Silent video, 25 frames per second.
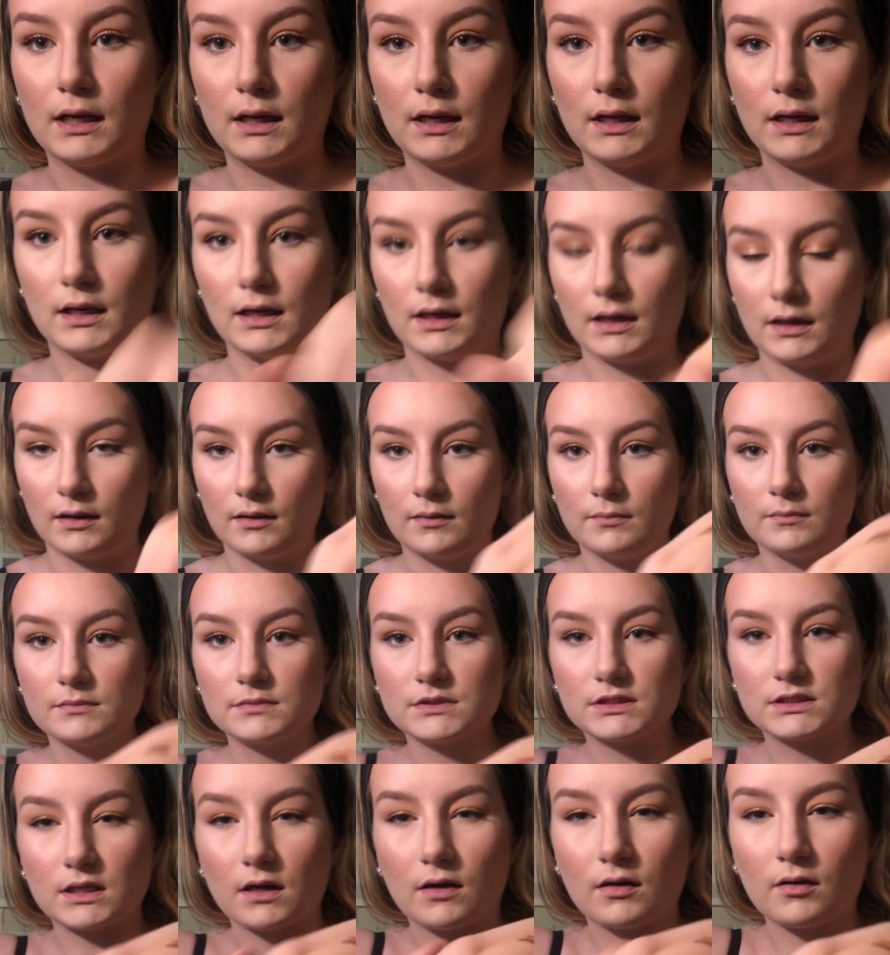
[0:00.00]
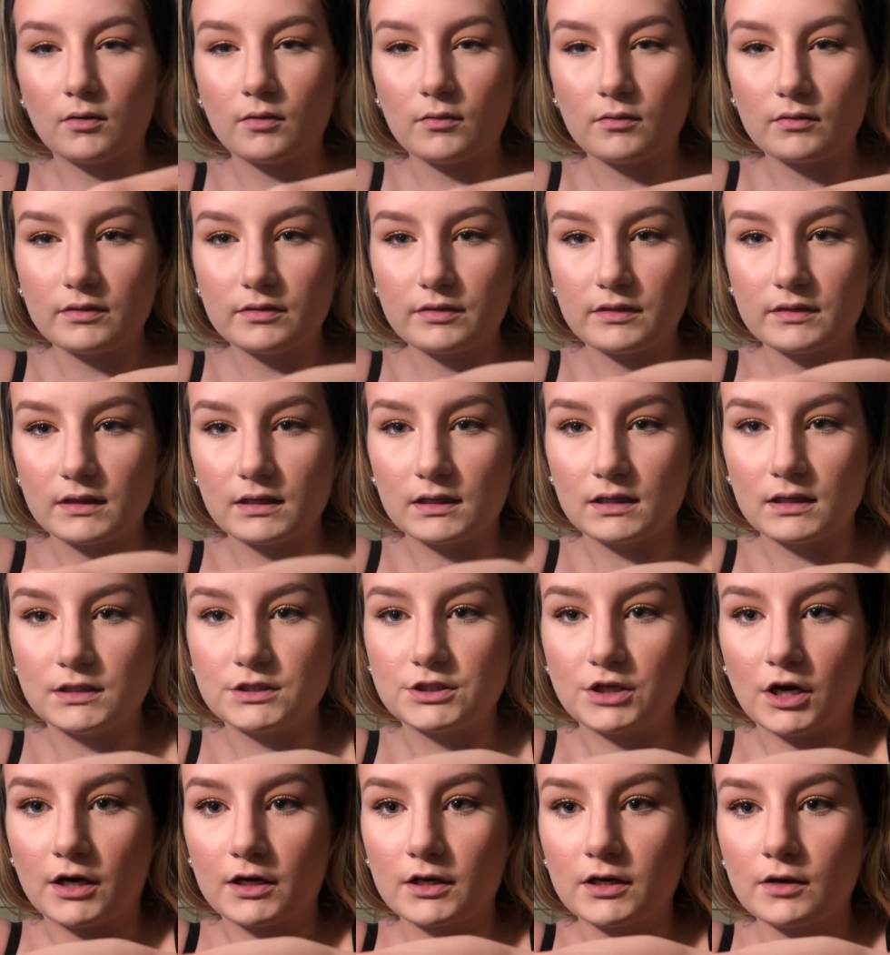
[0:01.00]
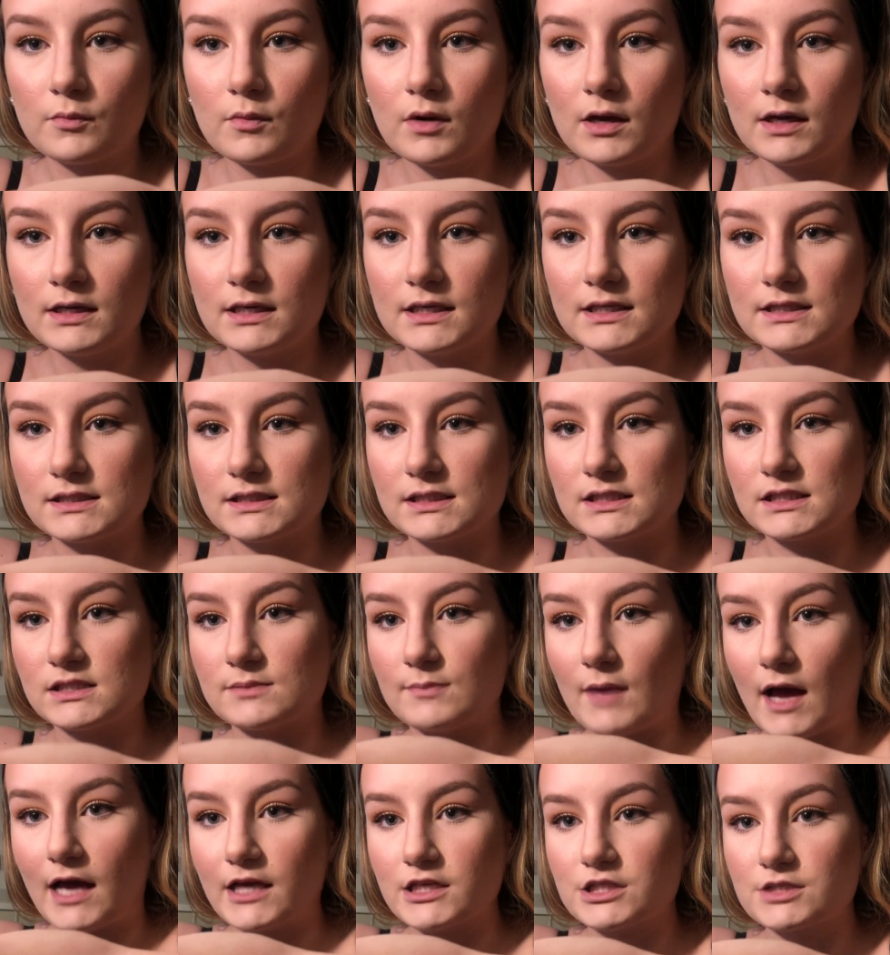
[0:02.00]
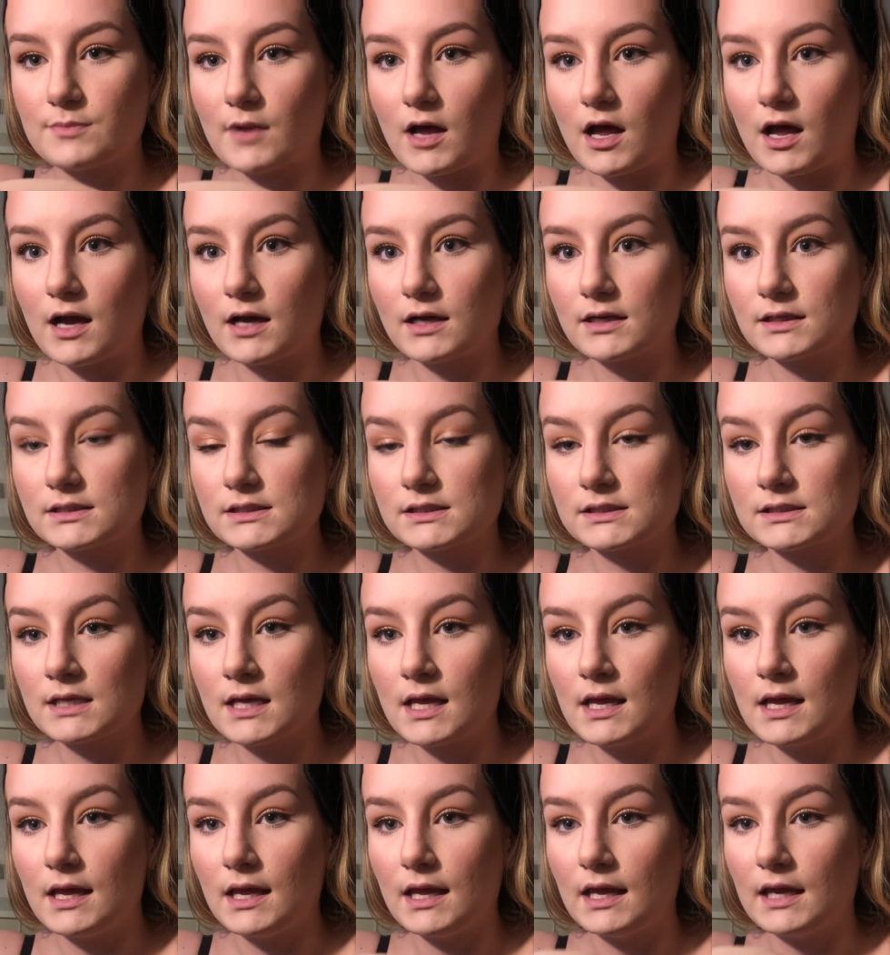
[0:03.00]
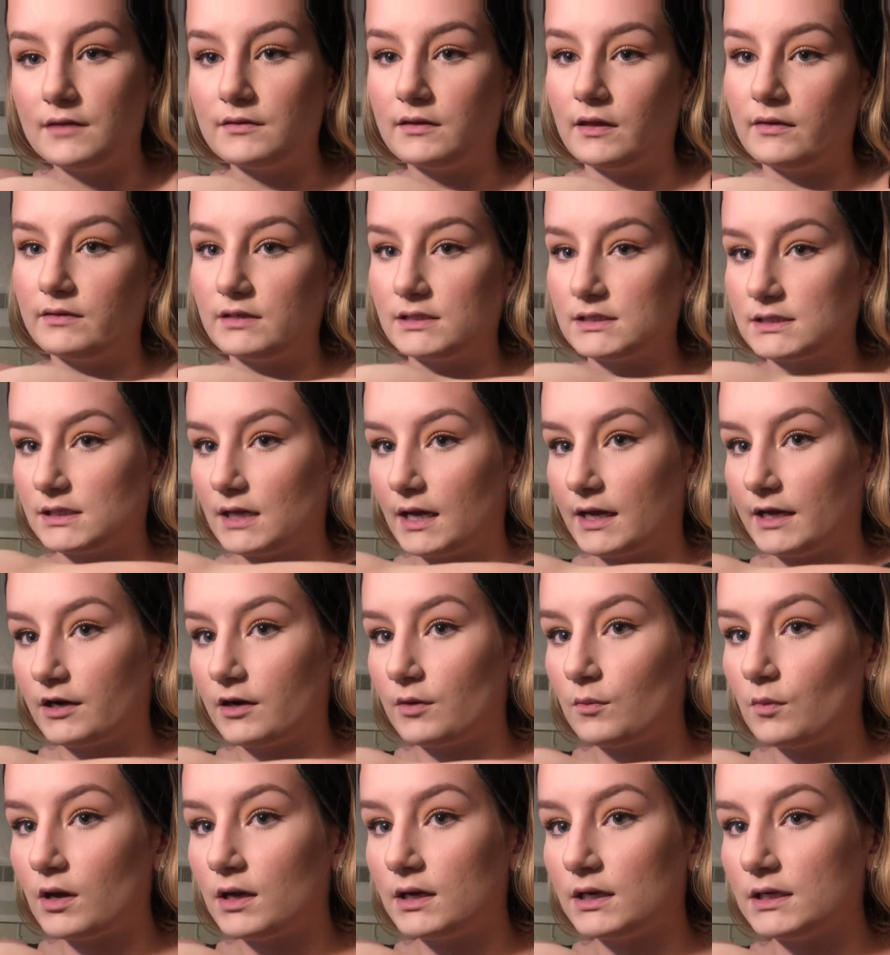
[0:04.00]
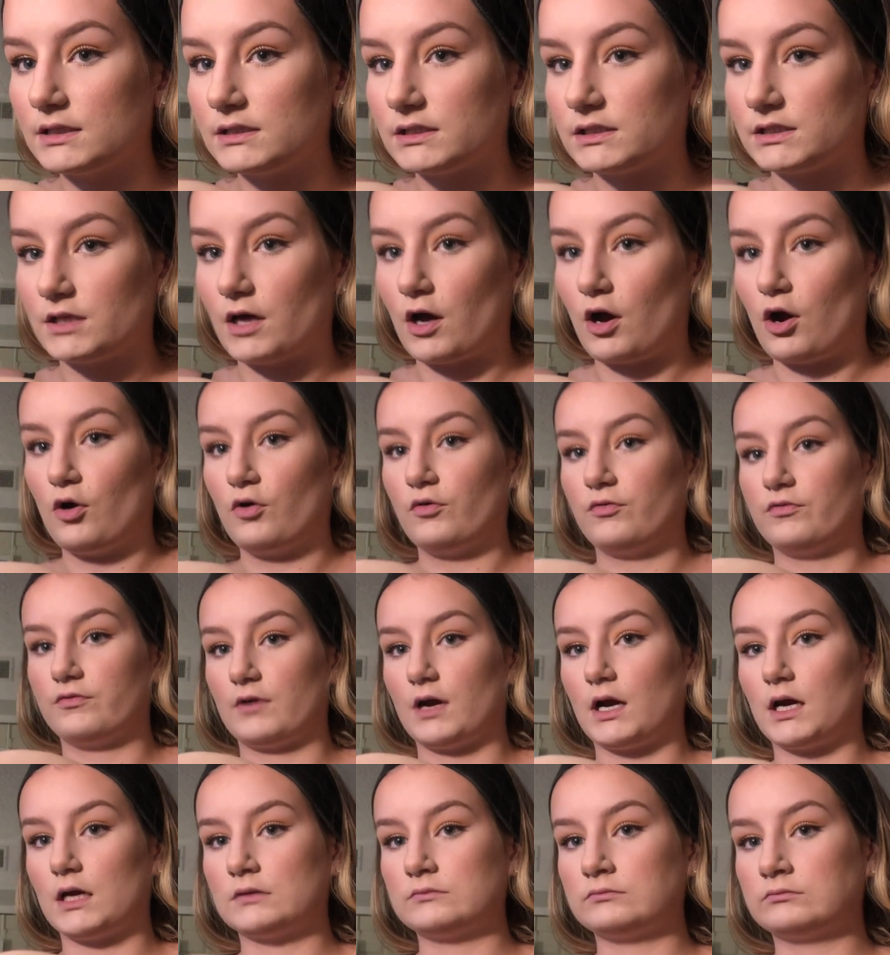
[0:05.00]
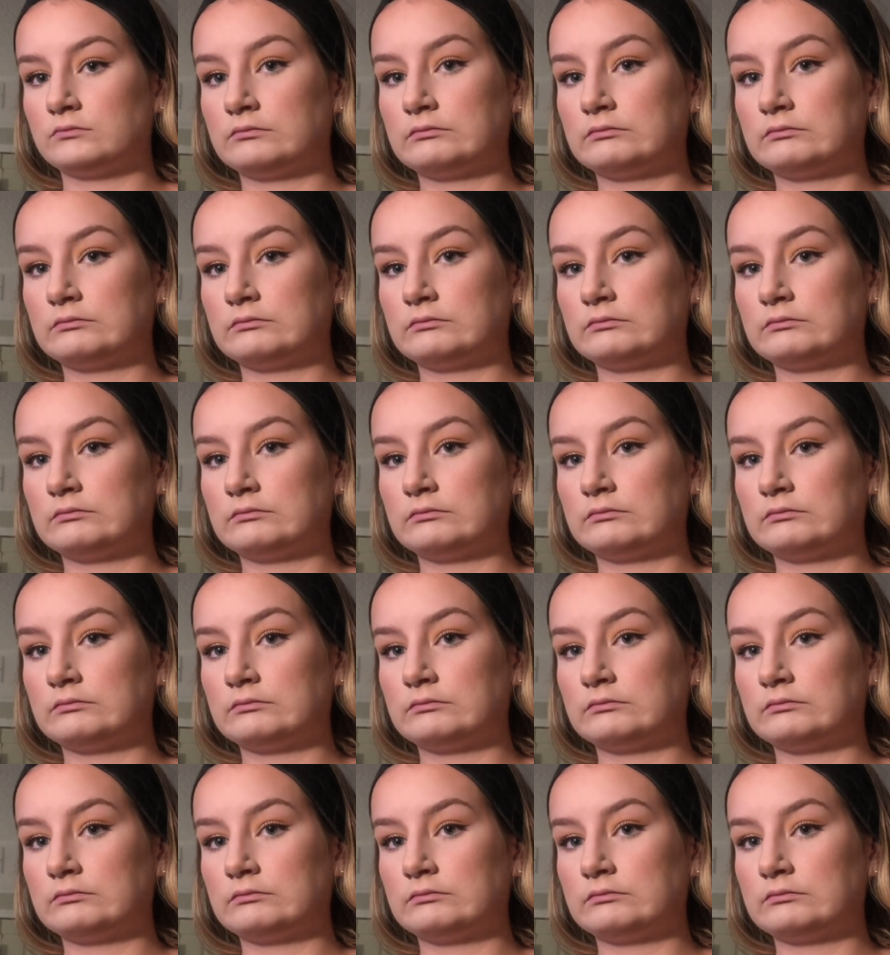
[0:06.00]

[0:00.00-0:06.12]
So the darker one is the Smashbox, and then this lighter one is the Ofra.